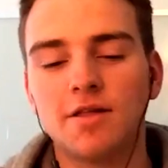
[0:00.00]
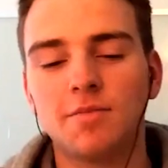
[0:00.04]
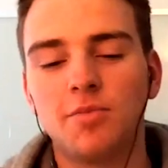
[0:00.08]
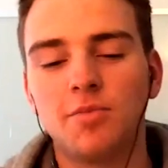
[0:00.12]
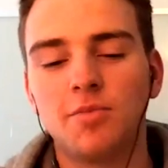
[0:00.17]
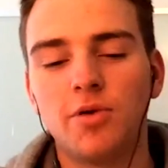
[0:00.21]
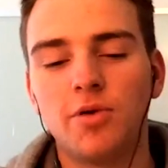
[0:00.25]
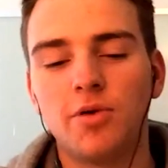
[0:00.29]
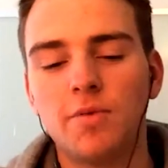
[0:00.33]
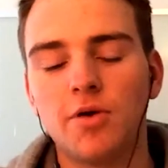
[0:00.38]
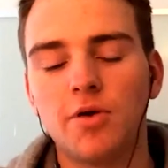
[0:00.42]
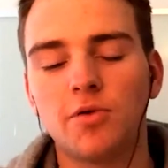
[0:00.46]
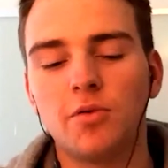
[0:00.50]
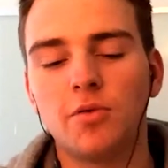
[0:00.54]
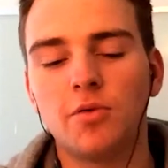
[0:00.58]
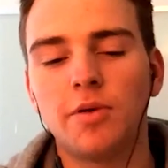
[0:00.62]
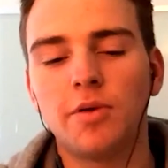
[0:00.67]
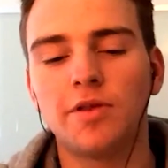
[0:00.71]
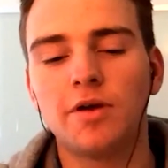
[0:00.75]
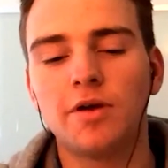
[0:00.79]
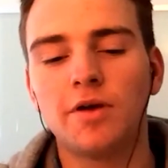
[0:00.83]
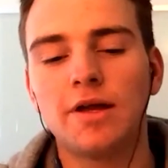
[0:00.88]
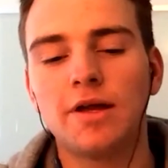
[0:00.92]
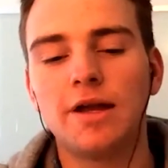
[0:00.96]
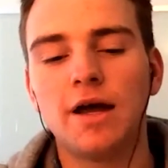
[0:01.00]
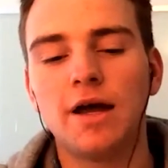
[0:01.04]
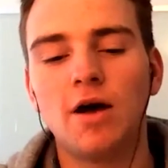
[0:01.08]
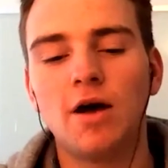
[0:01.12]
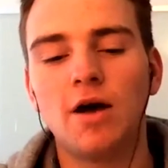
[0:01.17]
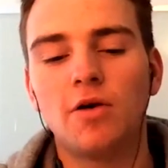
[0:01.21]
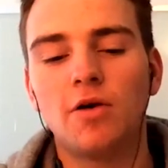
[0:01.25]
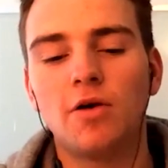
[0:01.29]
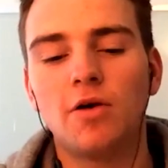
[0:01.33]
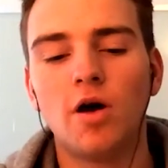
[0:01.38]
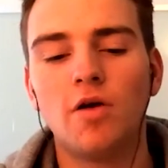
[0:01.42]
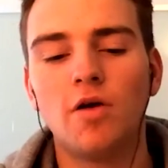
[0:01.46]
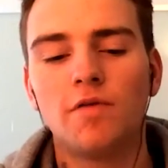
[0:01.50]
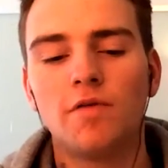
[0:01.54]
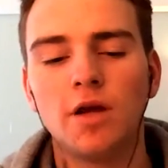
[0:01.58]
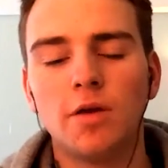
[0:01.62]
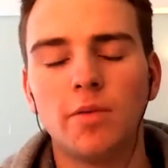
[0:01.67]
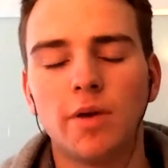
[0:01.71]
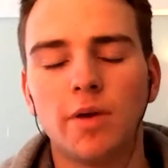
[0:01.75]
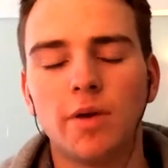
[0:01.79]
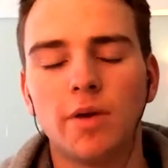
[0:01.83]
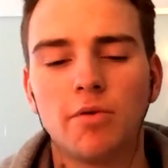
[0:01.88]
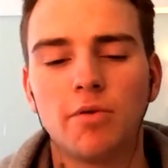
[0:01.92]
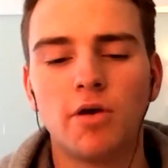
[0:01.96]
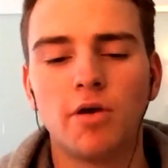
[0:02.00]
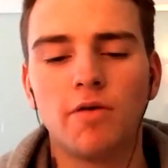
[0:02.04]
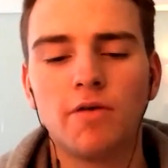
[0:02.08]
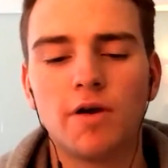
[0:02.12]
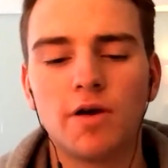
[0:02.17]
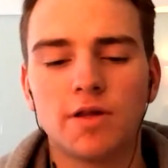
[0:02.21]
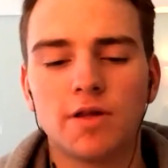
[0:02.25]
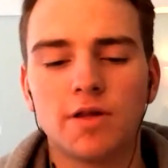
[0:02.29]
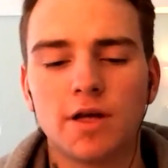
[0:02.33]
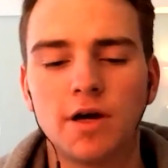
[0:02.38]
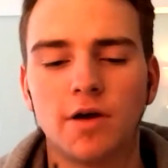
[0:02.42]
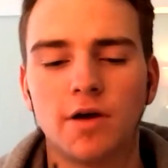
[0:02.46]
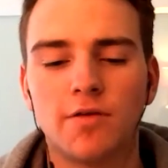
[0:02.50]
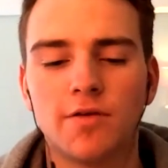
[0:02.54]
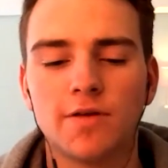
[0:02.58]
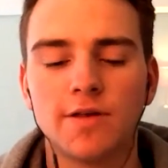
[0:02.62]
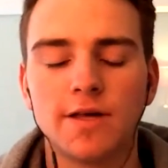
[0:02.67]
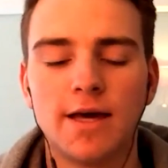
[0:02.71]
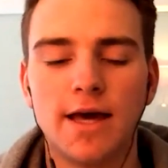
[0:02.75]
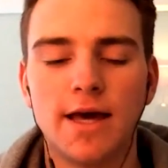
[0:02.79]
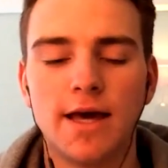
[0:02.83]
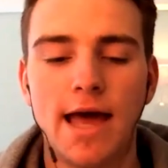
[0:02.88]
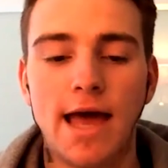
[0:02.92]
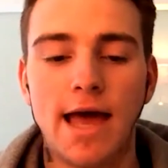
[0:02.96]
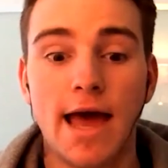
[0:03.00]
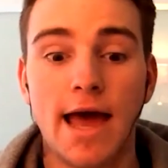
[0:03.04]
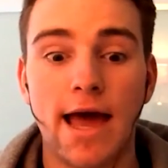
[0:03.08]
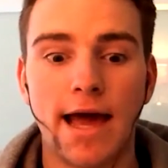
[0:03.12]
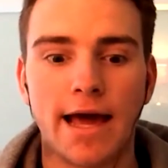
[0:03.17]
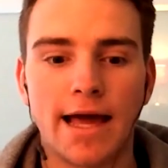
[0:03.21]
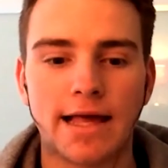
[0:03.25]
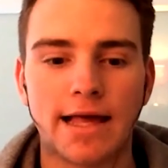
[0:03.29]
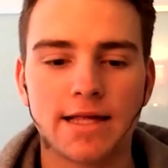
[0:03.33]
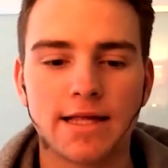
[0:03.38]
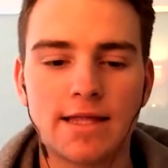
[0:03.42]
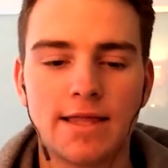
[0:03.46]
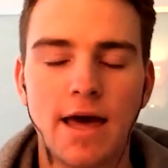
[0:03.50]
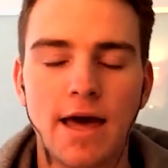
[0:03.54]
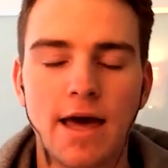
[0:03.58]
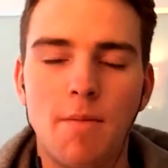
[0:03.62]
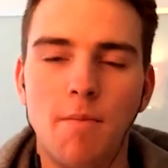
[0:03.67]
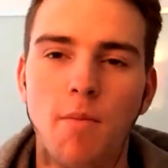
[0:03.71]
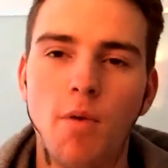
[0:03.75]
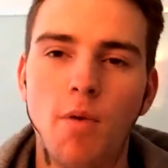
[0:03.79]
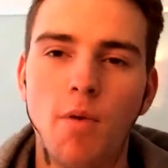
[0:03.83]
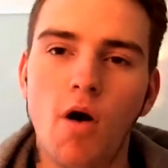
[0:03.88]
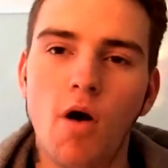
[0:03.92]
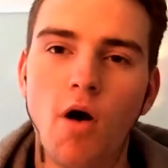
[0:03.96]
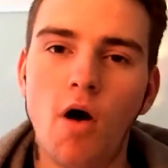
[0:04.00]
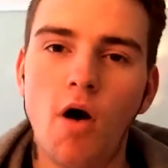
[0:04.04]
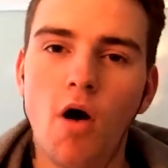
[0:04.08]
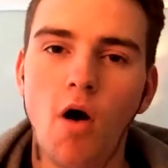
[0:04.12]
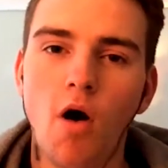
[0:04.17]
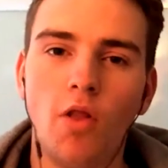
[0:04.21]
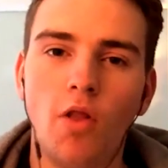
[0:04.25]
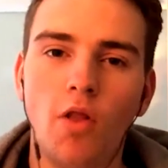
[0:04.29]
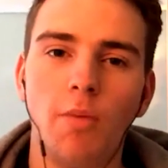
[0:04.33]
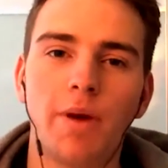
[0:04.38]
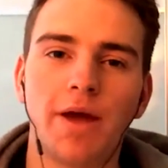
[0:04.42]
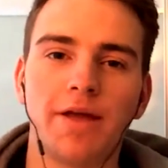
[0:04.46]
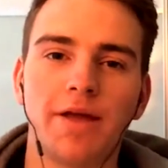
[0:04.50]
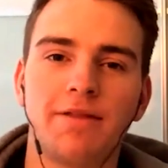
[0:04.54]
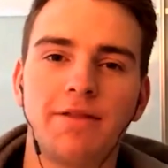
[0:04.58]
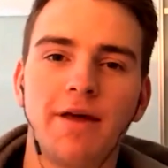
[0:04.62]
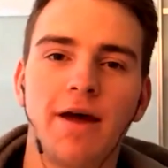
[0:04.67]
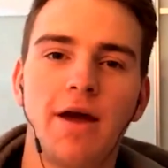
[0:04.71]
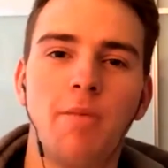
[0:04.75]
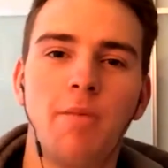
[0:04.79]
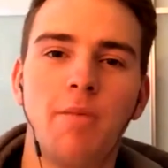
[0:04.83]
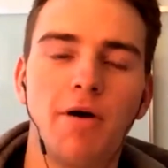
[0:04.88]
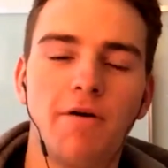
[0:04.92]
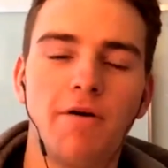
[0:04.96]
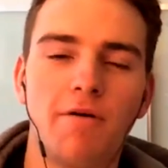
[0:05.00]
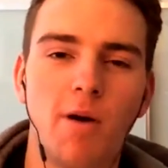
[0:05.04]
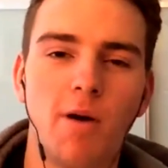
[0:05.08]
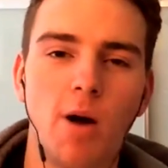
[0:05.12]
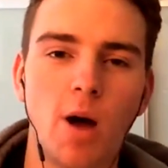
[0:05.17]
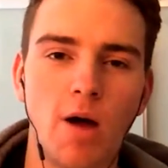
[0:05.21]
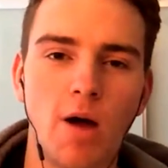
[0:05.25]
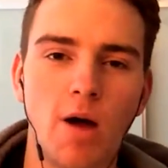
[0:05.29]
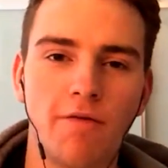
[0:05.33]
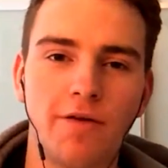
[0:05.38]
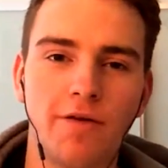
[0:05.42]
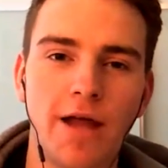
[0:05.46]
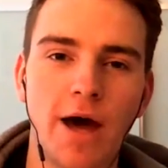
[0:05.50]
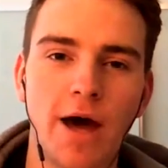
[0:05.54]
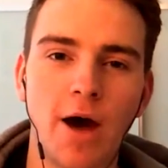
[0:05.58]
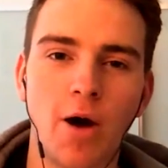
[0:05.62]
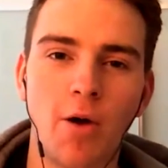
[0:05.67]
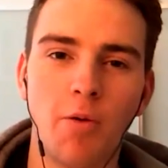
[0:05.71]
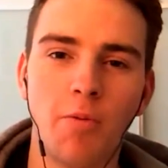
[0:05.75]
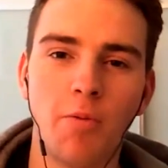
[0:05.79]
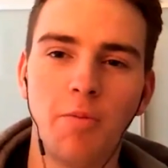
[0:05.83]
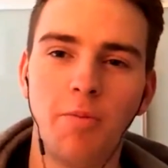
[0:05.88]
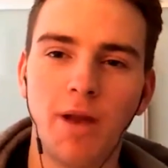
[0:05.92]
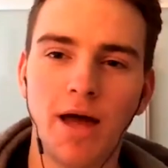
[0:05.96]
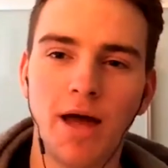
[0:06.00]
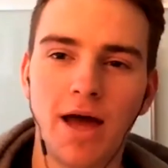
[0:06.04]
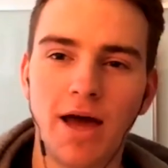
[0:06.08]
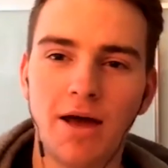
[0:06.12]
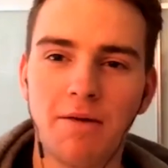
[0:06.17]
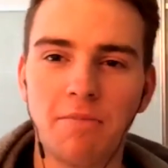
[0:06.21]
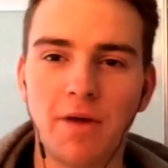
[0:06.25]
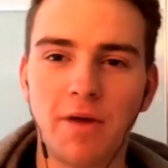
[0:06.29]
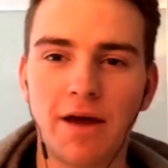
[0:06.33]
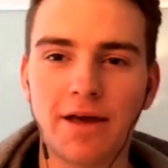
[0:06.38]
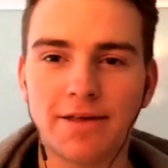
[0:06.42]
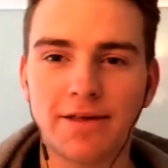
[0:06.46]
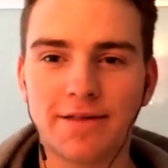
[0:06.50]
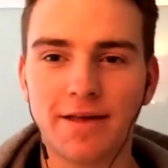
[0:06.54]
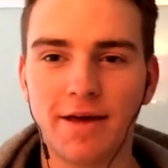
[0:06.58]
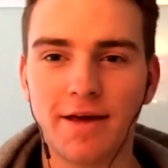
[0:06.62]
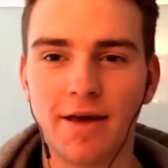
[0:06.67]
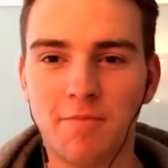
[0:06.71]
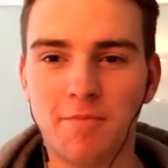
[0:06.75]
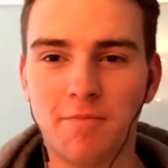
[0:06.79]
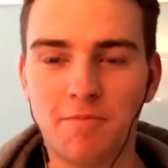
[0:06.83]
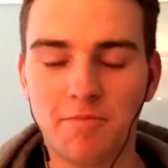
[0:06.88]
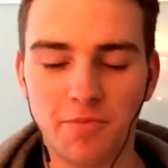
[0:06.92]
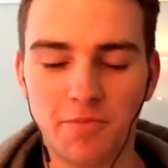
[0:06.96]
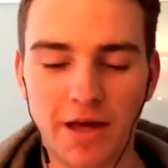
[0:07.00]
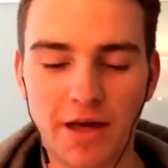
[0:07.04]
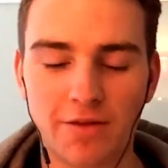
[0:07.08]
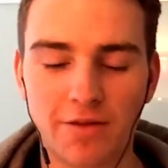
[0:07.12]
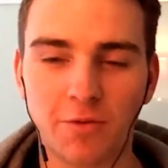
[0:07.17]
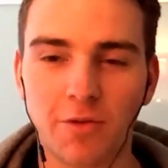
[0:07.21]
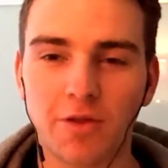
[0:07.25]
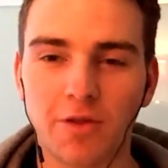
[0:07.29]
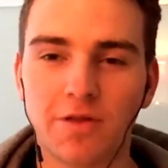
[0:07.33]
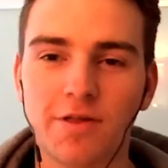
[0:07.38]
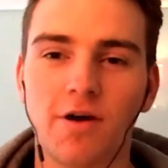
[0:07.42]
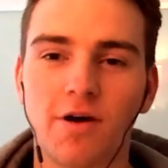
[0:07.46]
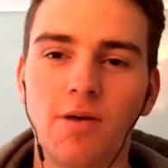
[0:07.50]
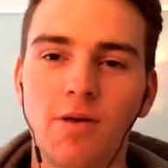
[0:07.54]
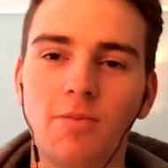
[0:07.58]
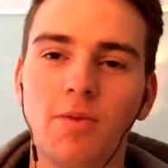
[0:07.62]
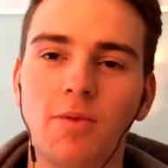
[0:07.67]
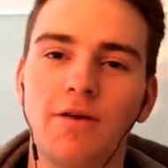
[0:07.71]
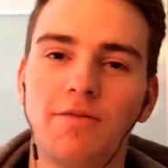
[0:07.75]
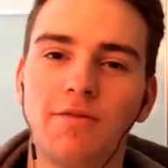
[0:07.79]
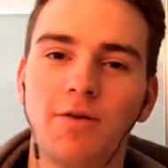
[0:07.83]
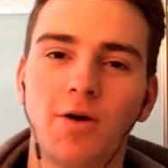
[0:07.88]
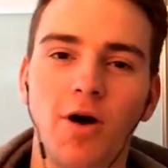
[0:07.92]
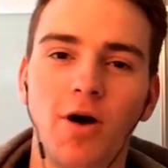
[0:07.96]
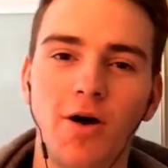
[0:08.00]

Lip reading: pretty much what we're doing now, though, and hopefully we can prove ourselves against them on the big day. But for now, Blair, that's all the time that I've got.